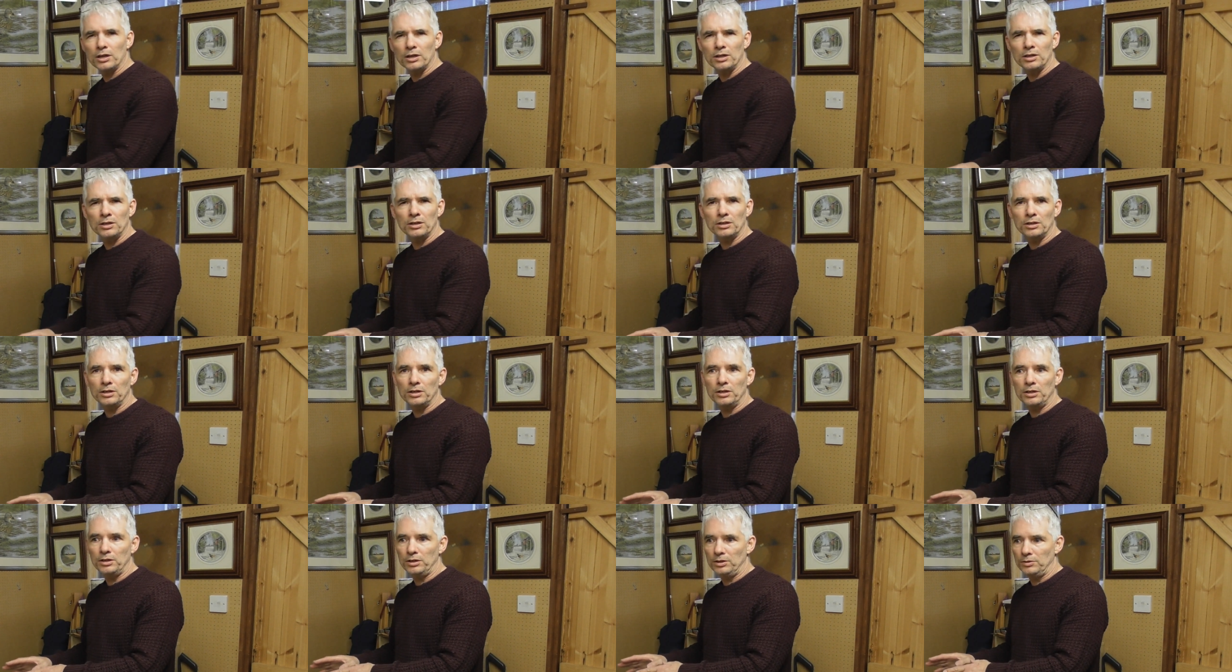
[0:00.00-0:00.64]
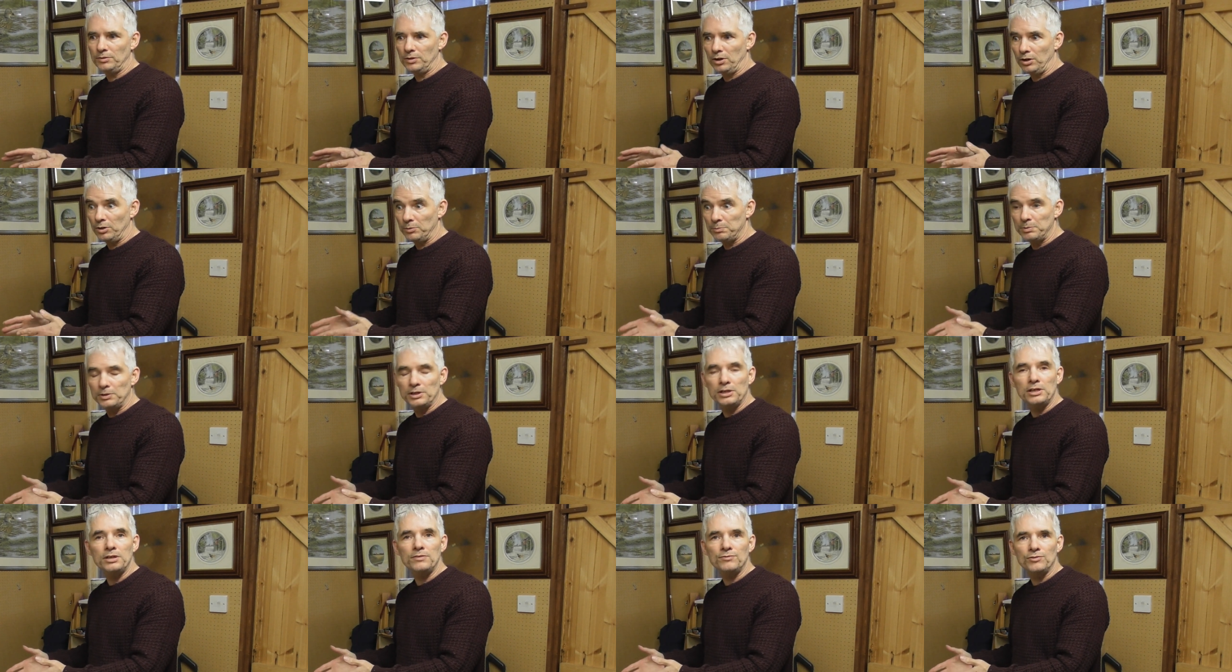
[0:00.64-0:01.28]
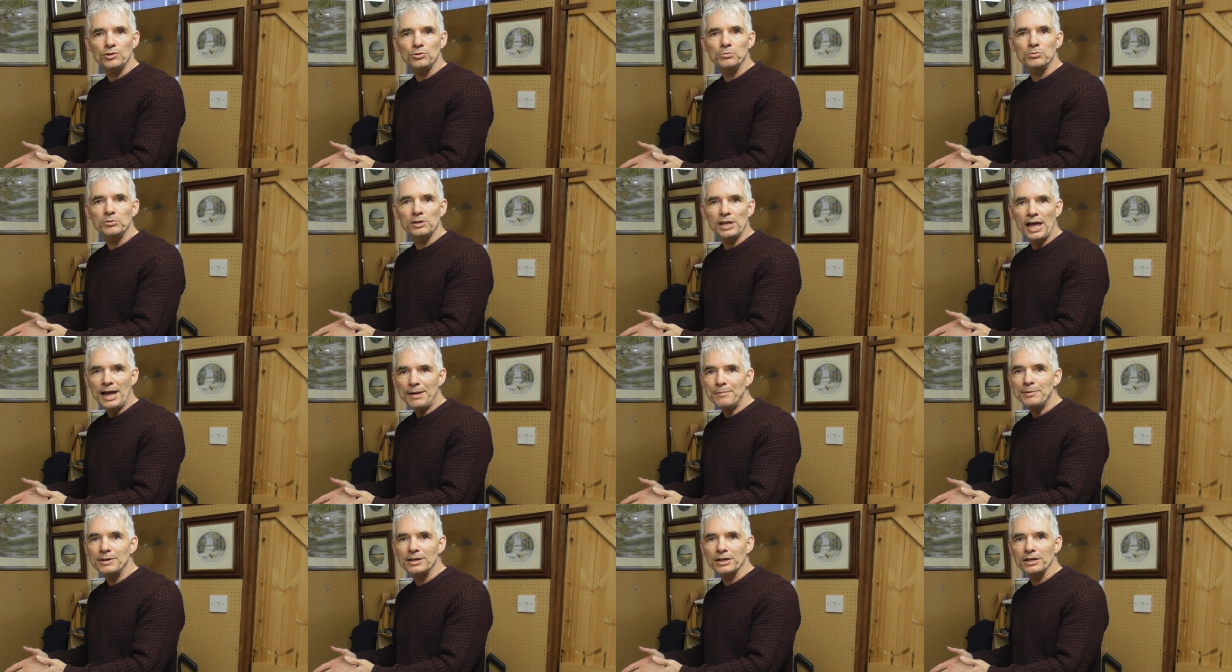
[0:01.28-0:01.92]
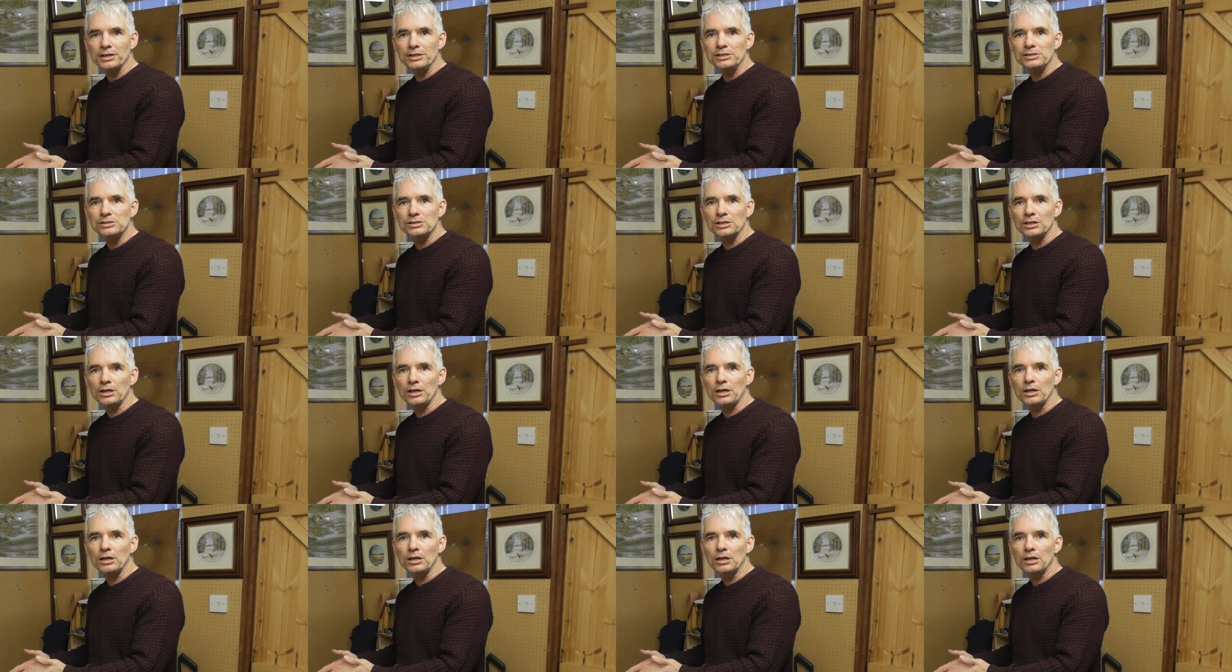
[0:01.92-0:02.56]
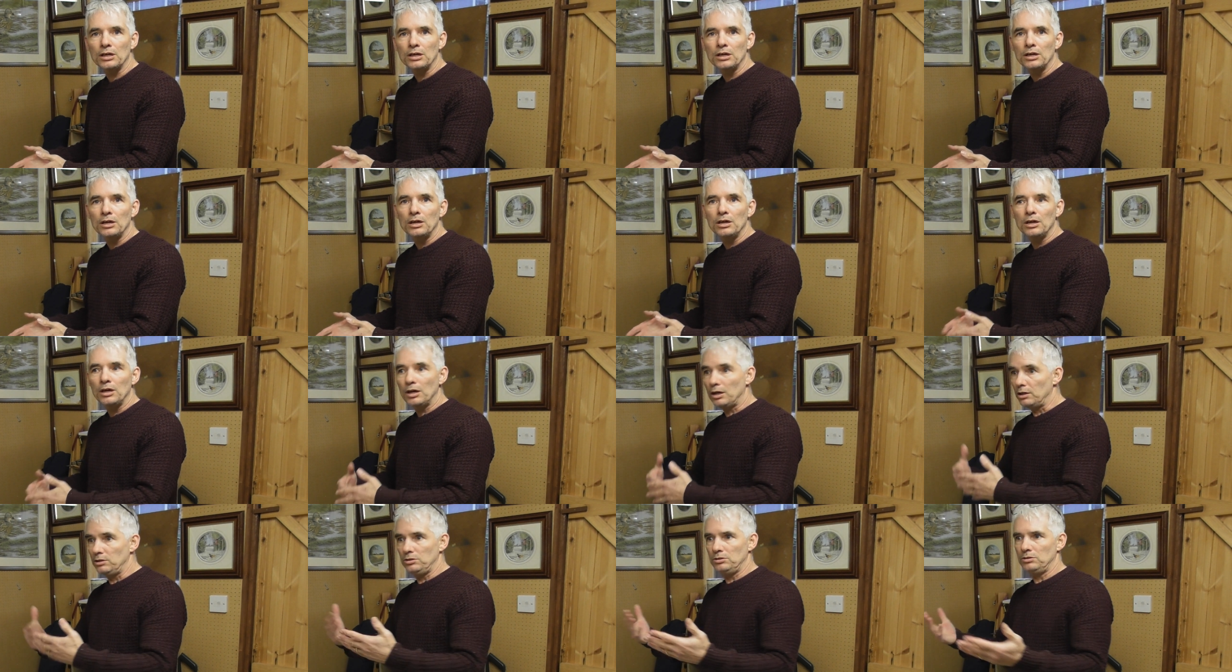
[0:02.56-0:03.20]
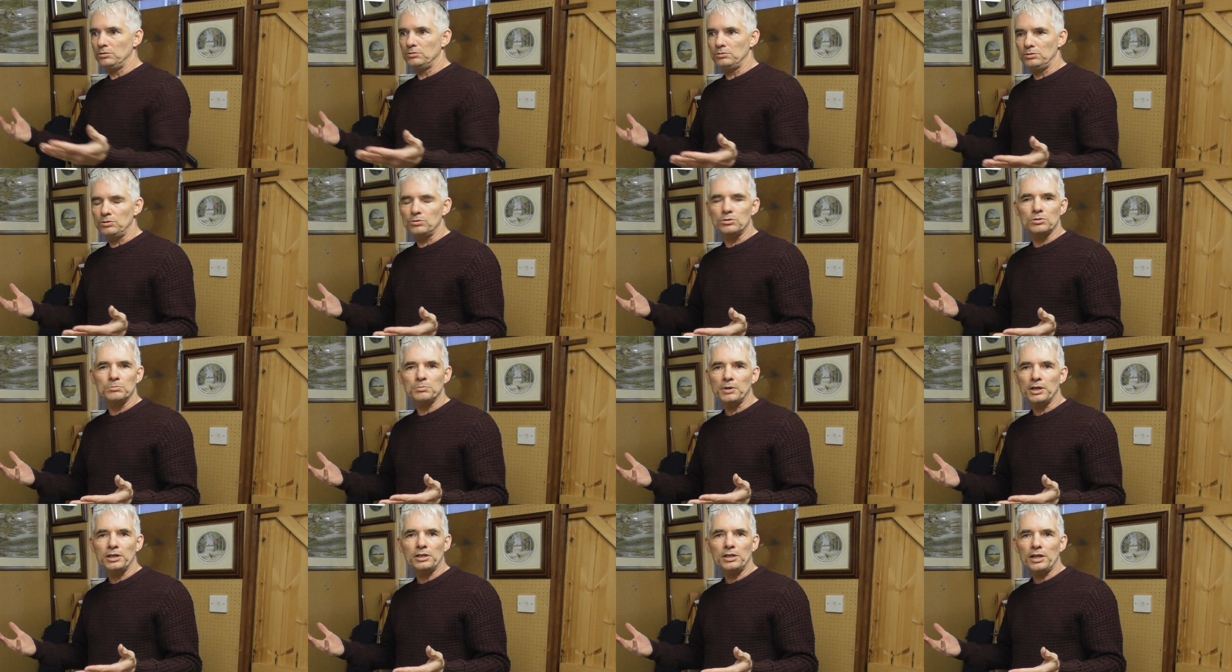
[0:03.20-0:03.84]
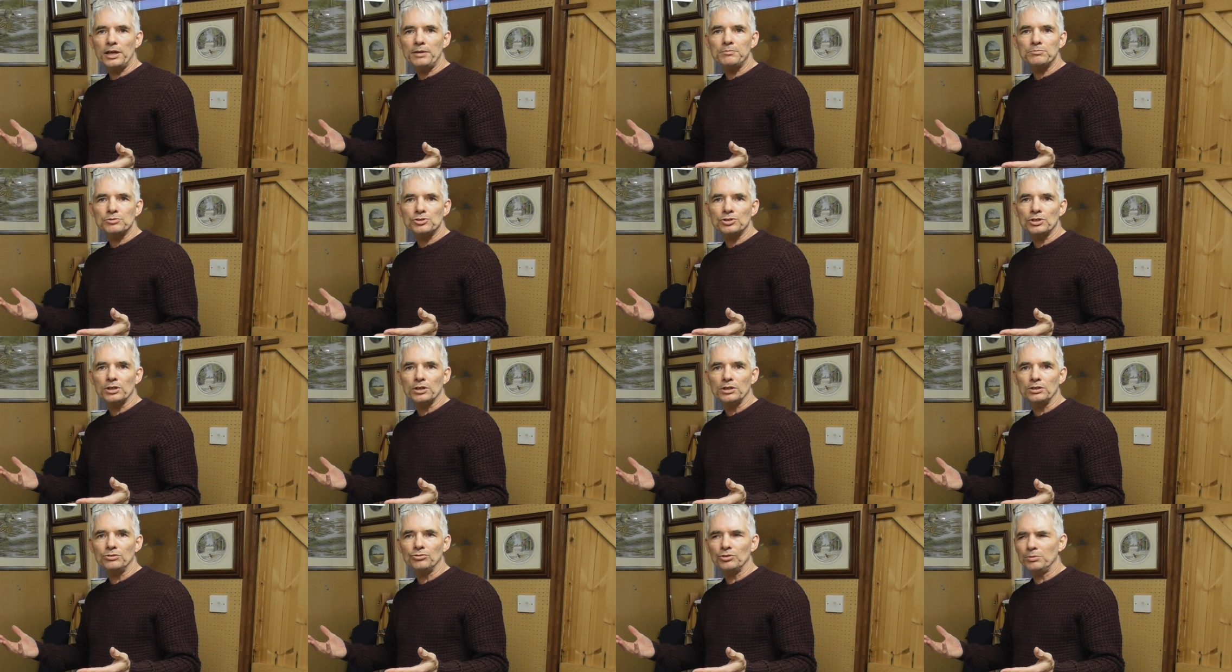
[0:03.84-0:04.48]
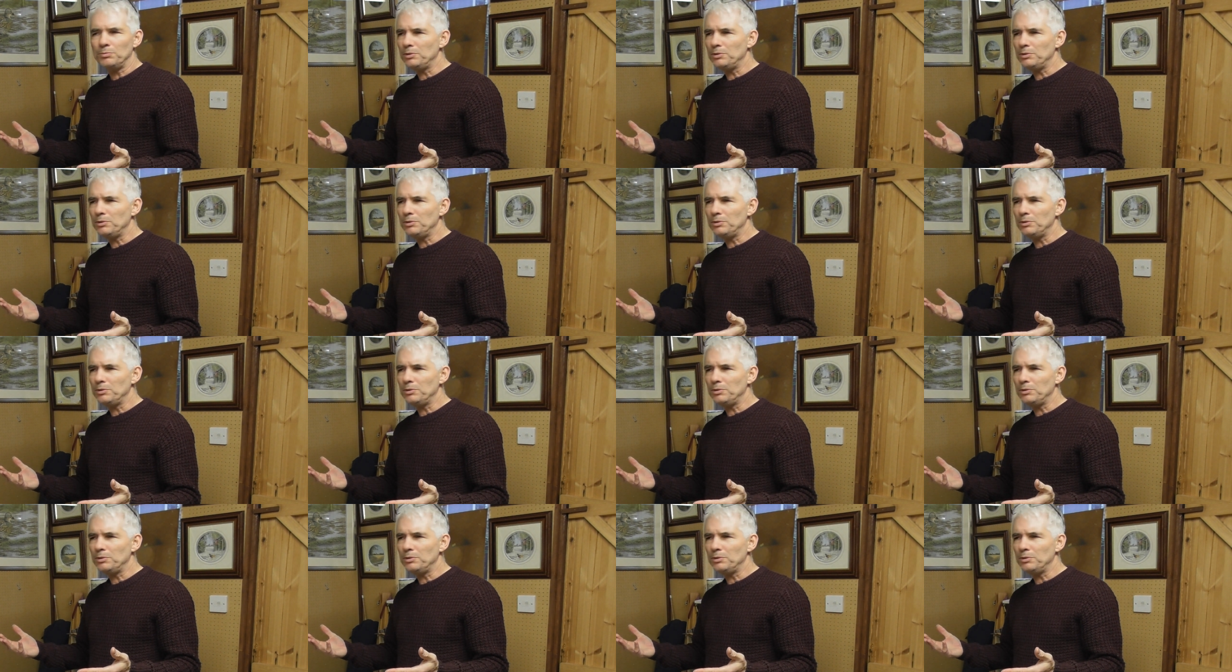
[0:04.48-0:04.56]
and I believe you laminate it and you can make lampshades.